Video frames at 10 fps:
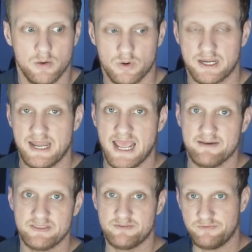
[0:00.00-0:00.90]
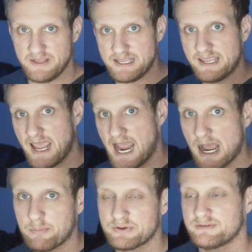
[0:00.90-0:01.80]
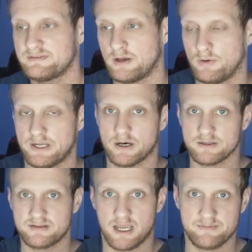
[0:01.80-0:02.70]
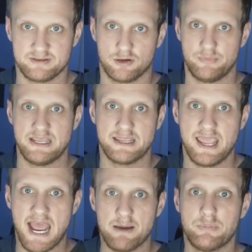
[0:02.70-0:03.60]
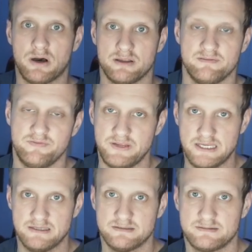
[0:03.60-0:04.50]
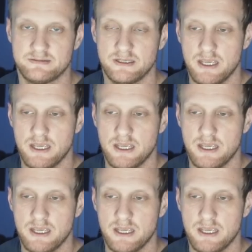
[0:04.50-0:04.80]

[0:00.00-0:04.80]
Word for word: We're gonna have the fee cap. So at all times, there will be a cap on fees.